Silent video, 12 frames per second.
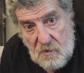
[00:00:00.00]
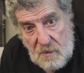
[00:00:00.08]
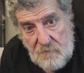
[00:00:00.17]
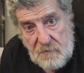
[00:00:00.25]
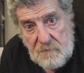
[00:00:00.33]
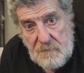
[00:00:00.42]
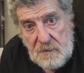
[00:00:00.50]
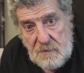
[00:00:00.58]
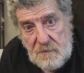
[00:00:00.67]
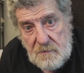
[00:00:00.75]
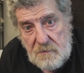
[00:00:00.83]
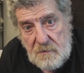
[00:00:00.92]
highly
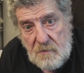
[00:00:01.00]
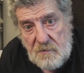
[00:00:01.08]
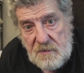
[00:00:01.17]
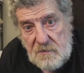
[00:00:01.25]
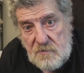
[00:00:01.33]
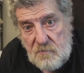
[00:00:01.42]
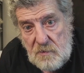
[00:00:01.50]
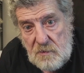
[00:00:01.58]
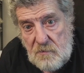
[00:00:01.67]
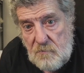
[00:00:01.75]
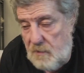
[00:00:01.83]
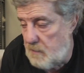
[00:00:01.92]
recommended. I think it's a
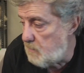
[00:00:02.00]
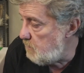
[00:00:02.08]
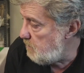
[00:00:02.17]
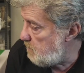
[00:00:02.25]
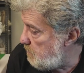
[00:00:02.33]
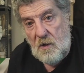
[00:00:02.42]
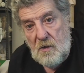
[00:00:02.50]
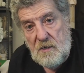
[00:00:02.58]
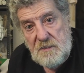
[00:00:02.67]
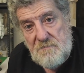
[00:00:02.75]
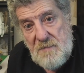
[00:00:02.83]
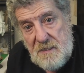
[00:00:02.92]
really good one.
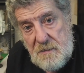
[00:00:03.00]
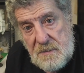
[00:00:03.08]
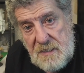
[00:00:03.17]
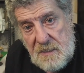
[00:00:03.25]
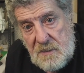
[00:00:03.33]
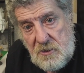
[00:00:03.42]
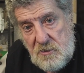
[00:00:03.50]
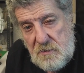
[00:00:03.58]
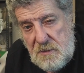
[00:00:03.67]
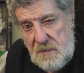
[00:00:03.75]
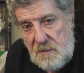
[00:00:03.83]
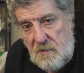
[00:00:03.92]
It's meant to take a
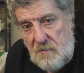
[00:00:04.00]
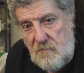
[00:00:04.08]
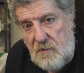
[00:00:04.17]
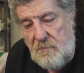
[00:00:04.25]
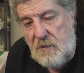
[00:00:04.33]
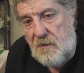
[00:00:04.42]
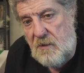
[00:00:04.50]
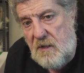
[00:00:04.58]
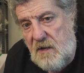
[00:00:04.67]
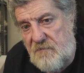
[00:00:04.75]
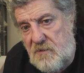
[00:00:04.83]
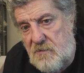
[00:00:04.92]
2 kilo reel, but I
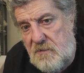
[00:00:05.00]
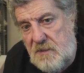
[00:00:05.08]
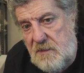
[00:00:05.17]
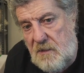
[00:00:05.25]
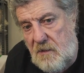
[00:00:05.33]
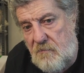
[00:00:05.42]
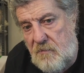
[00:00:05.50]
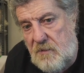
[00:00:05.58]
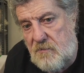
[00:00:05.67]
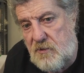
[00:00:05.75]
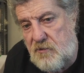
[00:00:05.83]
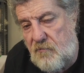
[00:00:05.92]
don't have a 2 kilo
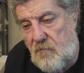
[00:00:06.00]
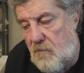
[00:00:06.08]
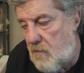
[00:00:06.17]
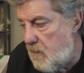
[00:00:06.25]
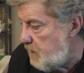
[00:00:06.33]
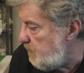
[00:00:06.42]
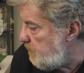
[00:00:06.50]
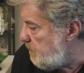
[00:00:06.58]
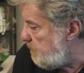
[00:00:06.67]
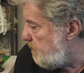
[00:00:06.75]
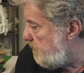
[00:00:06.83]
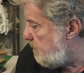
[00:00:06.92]
reel to try.
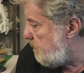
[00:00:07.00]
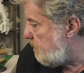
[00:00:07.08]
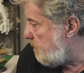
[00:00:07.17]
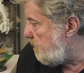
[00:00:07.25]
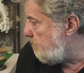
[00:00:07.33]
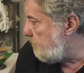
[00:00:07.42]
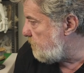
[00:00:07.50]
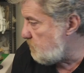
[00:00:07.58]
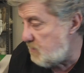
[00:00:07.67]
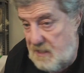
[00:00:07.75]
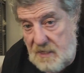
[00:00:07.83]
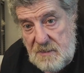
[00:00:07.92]
So
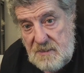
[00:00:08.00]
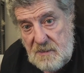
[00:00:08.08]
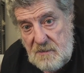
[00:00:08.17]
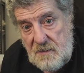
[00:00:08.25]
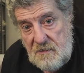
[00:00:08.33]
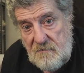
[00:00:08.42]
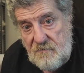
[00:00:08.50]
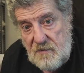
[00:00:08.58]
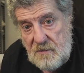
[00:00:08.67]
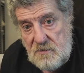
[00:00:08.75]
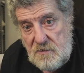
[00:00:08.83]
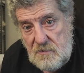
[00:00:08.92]
I can't tell you
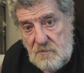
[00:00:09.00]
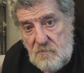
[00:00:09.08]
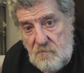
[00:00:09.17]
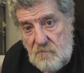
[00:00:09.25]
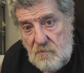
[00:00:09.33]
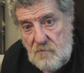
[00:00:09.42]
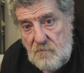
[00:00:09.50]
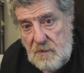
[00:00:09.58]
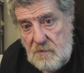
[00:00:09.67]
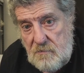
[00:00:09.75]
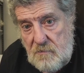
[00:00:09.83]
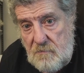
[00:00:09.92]
if that's
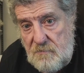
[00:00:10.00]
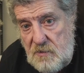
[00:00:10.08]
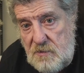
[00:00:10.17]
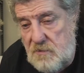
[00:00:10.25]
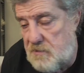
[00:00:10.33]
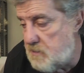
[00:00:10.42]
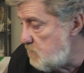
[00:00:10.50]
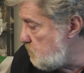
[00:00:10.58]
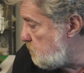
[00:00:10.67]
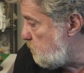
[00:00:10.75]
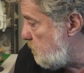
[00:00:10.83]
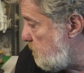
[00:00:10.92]
correct or not, but the two
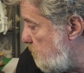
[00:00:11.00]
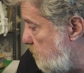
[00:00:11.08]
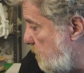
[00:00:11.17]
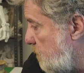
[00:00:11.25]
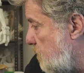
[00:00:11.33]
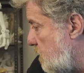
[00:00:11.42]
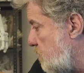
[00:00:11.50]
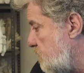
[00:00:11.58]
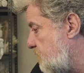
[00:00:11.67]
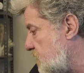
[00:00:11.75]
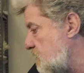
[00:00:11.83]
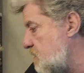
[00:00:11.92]
singles work in really
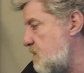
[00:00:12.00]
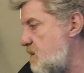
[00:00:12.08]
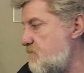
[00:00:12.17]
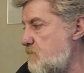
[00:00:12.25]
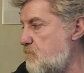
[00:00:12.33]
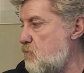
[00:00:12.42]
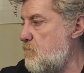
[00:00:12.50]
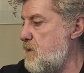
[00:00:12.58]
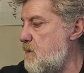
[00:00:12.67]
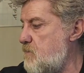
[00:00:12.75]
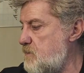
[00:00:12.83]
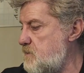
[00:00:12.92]
well. And the fact that they have the
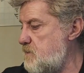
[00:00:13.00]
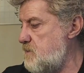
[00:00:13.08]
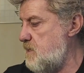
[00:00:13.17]
ball bearings